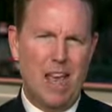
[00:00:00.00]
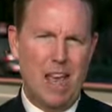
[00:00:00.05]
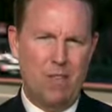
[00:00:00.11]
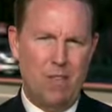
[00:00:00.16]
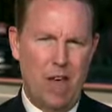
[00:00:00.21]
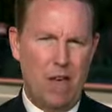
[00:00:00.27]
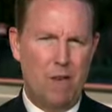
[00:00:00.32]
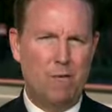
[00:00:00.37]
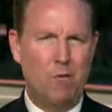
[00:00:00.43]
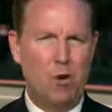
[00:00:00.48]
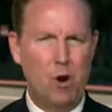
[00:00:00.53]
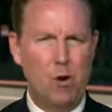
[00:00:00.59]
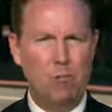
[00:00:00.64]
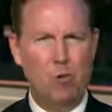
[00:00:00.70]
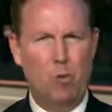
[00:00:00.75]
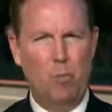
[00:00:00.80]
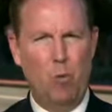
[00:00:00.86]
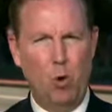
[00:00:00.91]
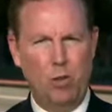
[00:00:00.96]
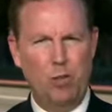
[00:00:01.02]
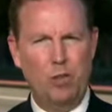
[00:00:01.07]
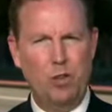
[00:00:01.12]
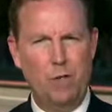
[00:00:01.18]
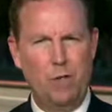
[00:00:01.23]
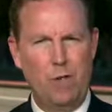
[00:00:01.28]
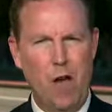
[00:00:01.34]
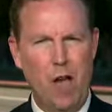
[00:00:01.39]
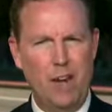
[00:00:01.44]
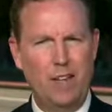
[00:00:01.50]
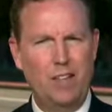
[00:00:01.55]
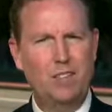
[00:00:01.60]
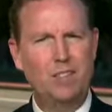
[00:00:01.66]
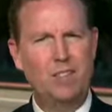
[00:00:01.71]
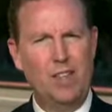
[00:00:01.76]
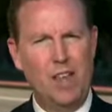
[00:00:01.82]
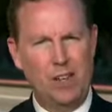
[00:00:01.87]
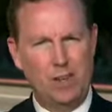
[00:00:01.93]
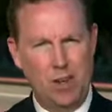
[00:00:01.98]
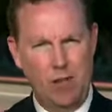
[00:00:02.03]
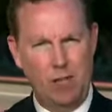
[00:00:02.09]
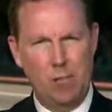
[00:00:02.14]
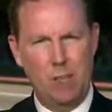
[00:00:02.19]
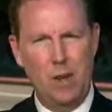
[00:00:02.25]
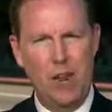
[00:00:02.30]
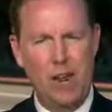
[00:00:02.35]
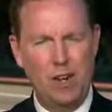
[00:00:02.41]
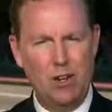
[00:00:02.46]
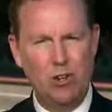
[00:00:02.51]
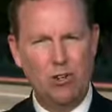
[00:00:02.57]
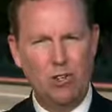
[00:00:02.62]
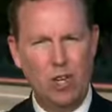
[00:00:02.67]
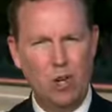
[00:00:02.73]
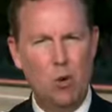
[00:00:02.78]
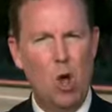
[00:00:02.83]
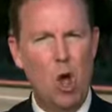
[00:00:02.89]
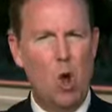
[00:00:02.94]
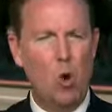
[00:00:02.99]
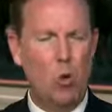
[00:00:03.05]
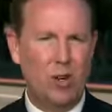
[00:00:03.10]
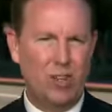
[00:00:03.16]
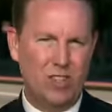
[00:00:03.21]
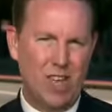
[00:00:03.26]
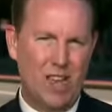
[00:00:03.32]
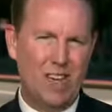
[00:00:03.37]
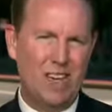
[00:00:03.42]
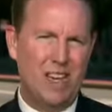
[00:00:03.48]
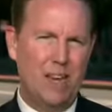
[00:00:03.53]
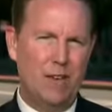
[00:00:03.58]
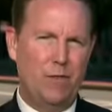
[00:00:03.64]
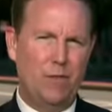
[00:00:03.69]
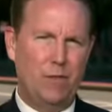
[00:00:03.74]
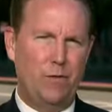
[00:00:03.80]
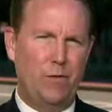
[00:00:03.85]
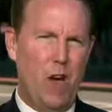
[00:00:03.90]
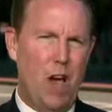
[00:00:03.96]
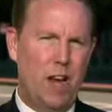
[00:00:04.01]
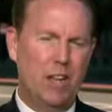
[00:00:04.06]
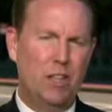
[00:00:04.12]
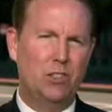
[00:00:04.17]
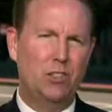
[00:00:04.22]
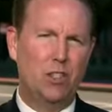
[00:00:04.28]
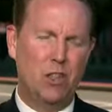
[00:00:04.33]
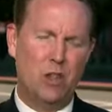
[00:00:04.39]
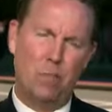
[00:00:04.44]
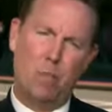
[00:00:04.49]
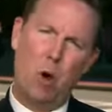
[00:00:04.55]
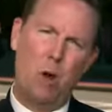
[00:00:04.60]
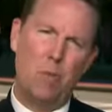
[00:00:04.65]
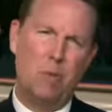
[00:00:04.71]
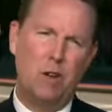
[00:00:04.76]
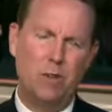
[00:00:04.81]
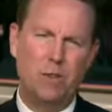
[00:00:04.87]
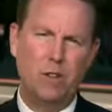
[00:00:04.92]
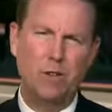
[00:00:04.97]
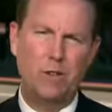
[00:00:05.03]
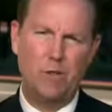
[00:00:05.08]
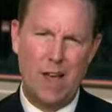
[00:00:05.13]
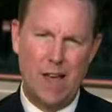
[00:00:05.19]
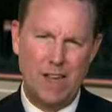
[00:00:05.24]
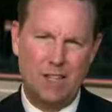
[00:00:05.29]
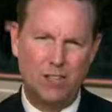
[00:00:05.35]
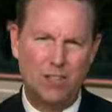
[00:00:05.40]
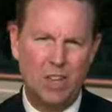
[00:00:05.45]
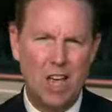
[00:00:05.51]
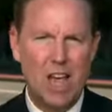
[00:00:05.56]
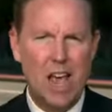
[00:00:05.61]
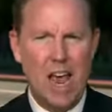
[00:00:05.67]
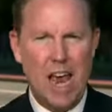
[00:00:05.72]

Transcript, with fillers: That firm reports their findings to that government agency, which then gives the findings to the Department of Defense.